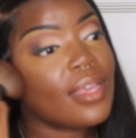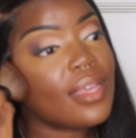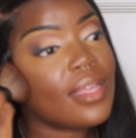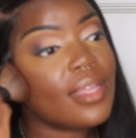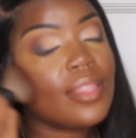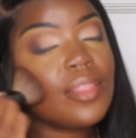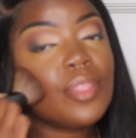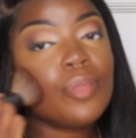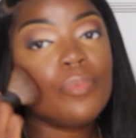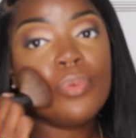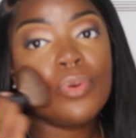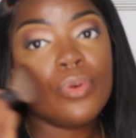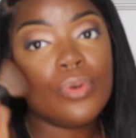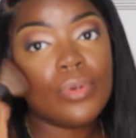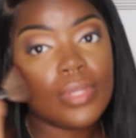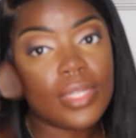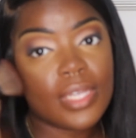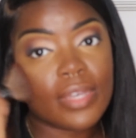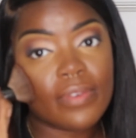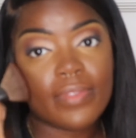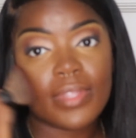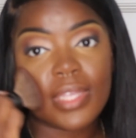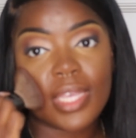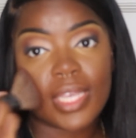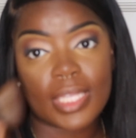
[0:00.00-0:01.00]
The pool
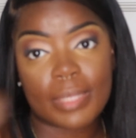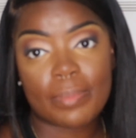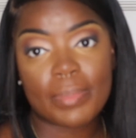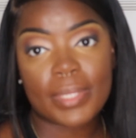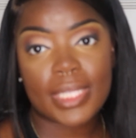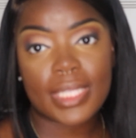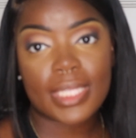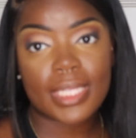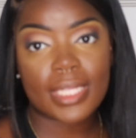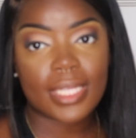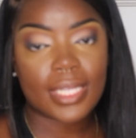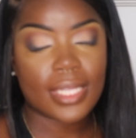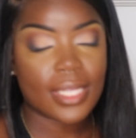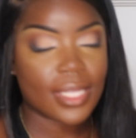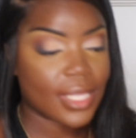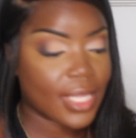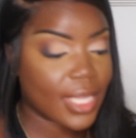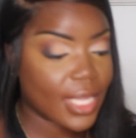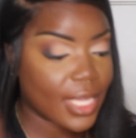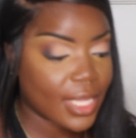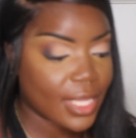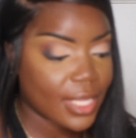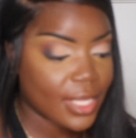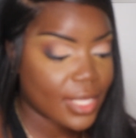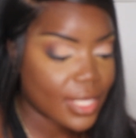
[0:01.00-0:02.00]
definitely has piss in it.
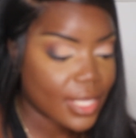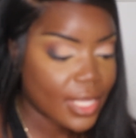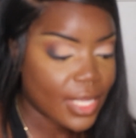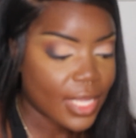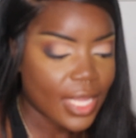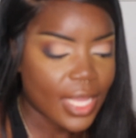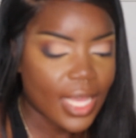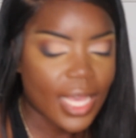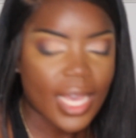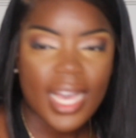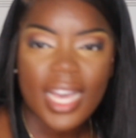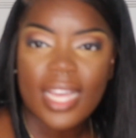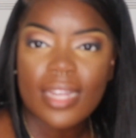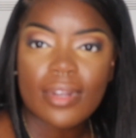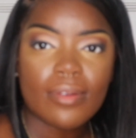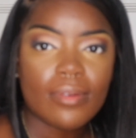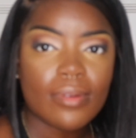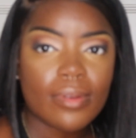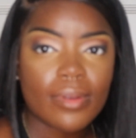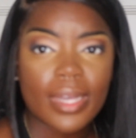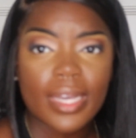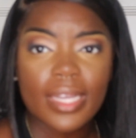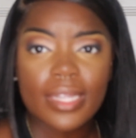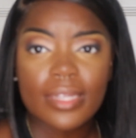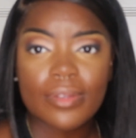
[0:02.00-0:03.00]
And I don't know
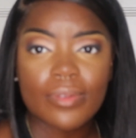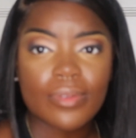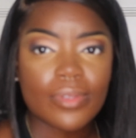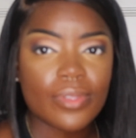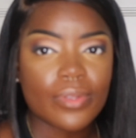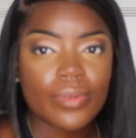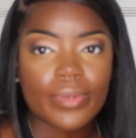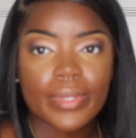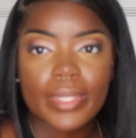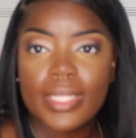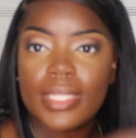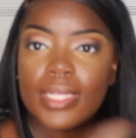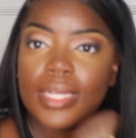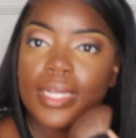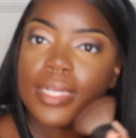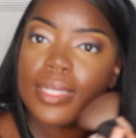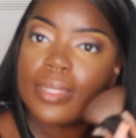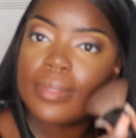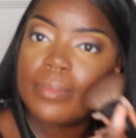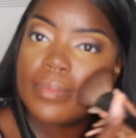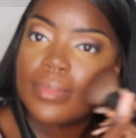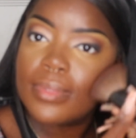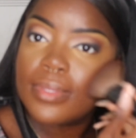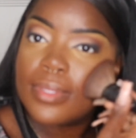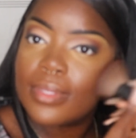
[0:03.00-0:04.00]
how to do story
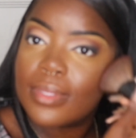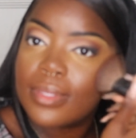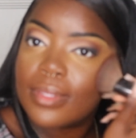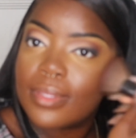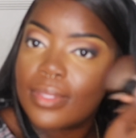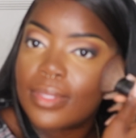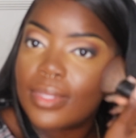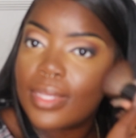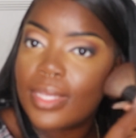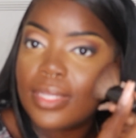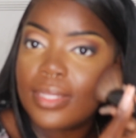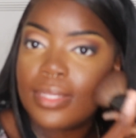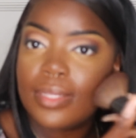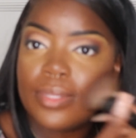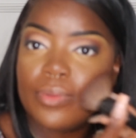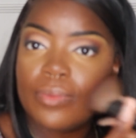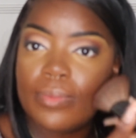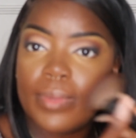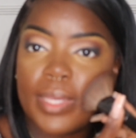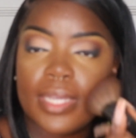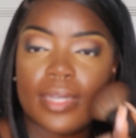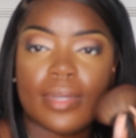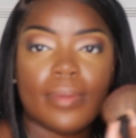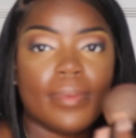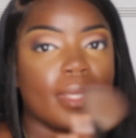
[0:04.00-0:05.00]
times and do
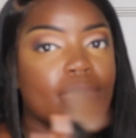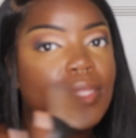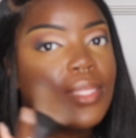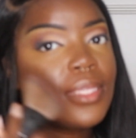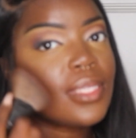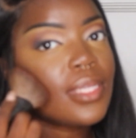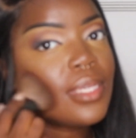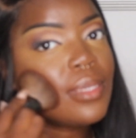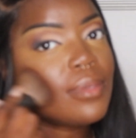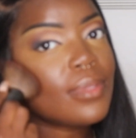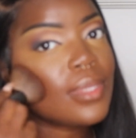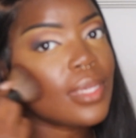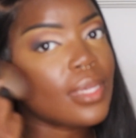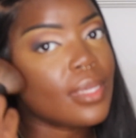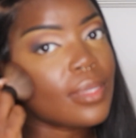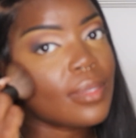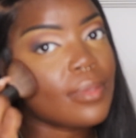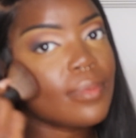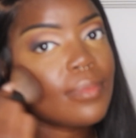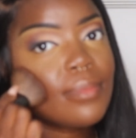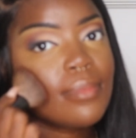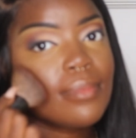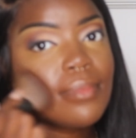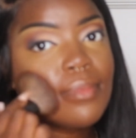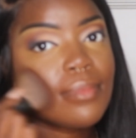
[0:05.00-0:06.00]
makeup at the same
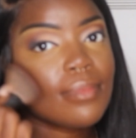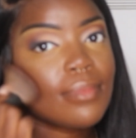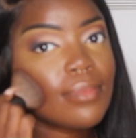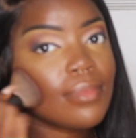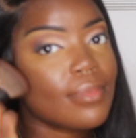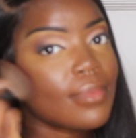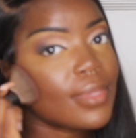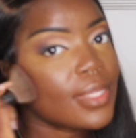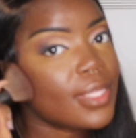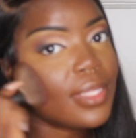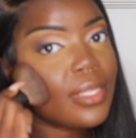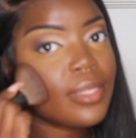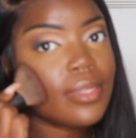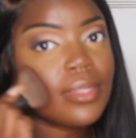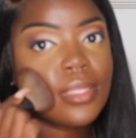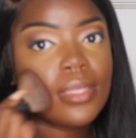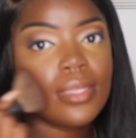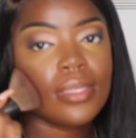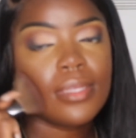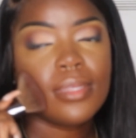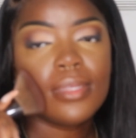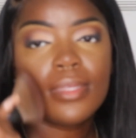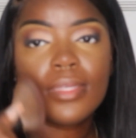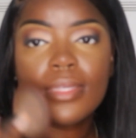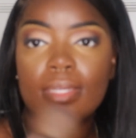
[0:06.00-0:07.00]
time, clearly,
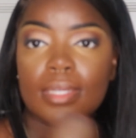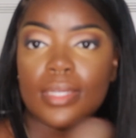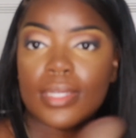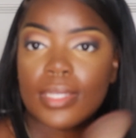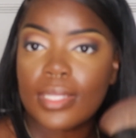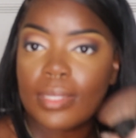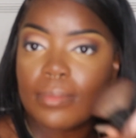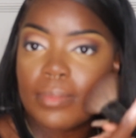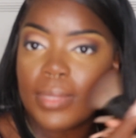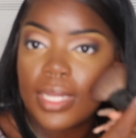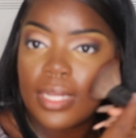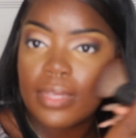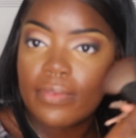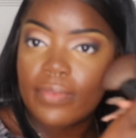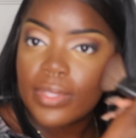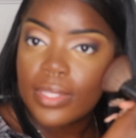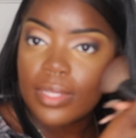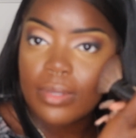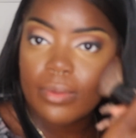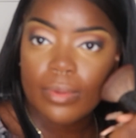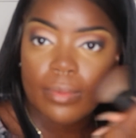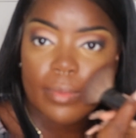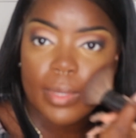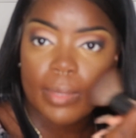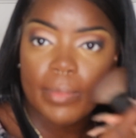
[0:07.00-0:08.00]
because I'm not even
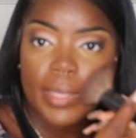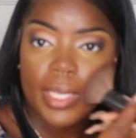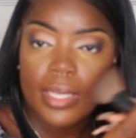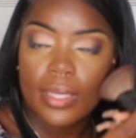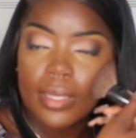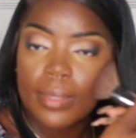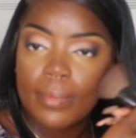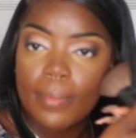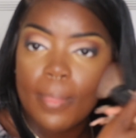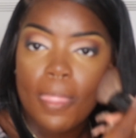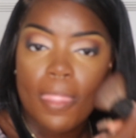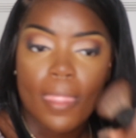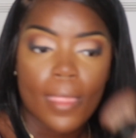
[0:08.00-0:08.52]
done with my makeup.